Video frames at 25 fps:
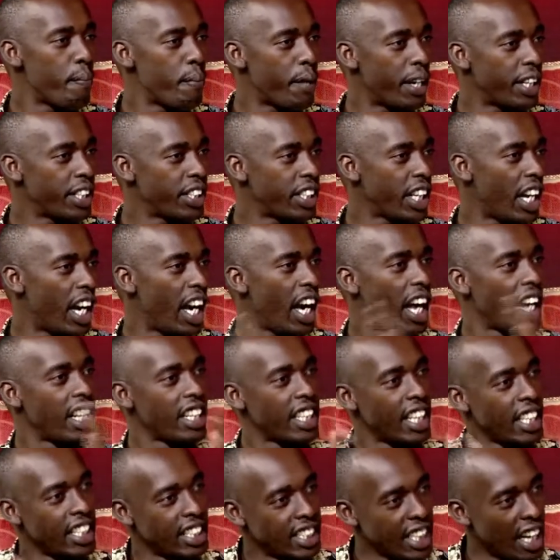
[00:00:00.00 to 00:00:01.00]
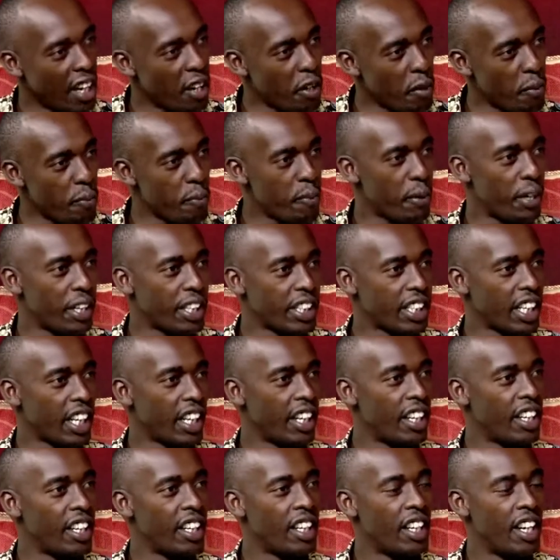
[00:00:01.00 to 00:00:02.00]
pressure and the internal
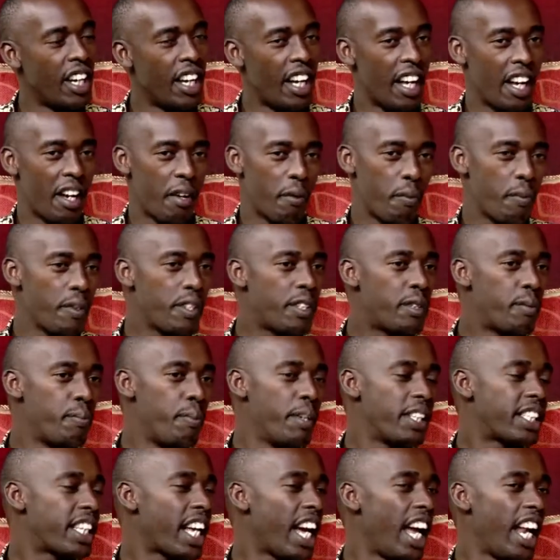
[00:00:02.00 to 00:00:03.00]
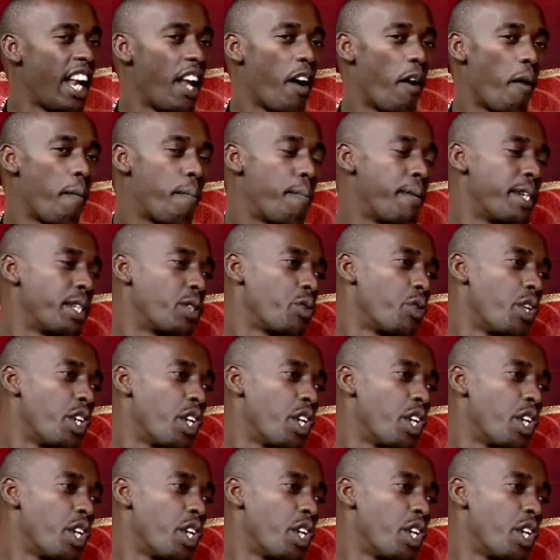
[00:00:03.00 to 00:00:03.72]
pressure, which basically opens